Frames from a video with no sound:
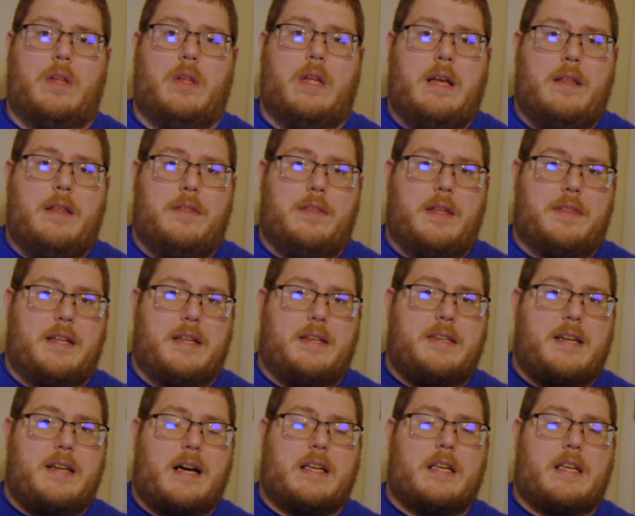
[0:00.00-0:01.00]
that the
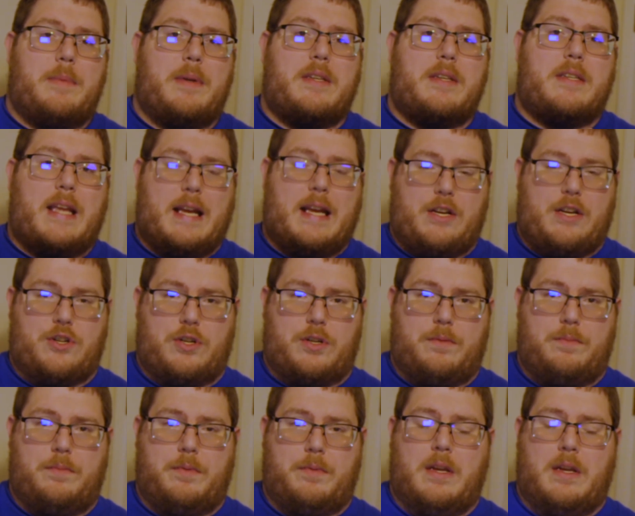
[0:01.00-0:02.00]

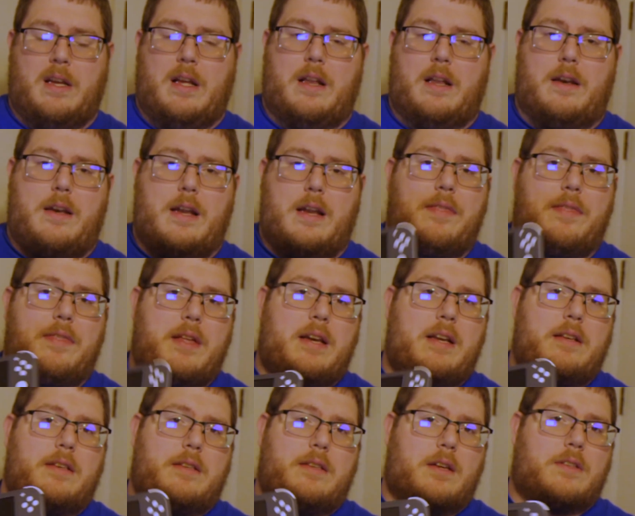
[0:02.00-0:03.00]
documentation, not that
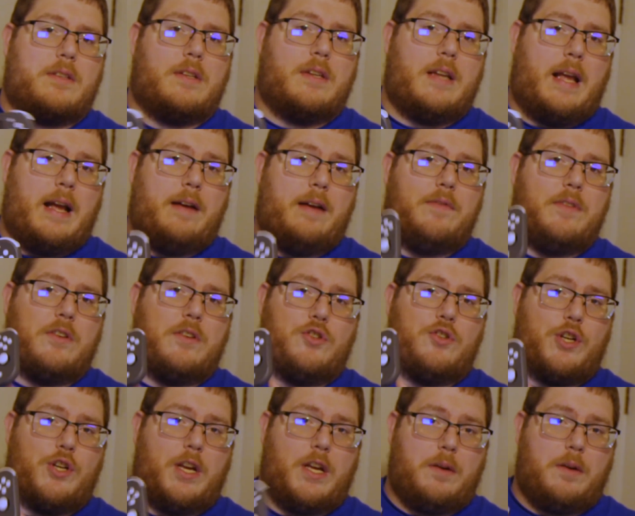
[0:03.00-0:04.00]
it doesn't have the
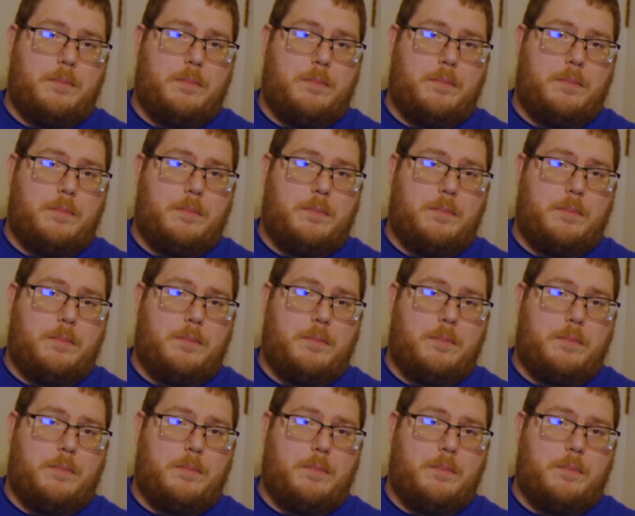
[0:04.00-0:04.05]
chip